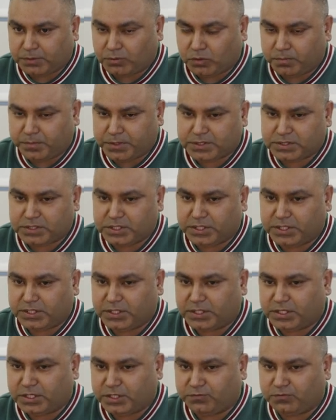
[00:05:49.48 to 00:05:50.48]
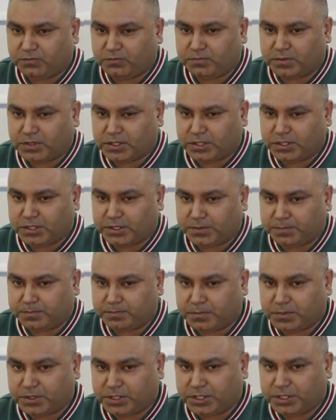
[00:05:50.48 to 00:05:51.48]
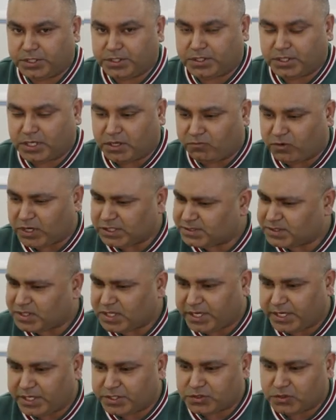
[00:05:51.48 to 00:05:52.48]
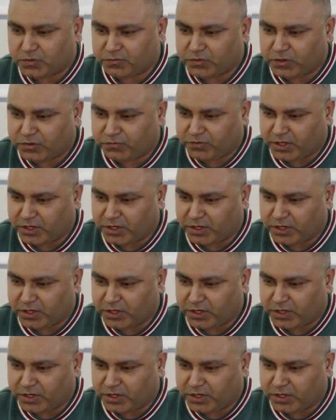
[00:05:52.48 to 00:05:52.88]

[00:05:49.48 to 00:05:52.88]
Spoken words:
obviously, if what's the age of your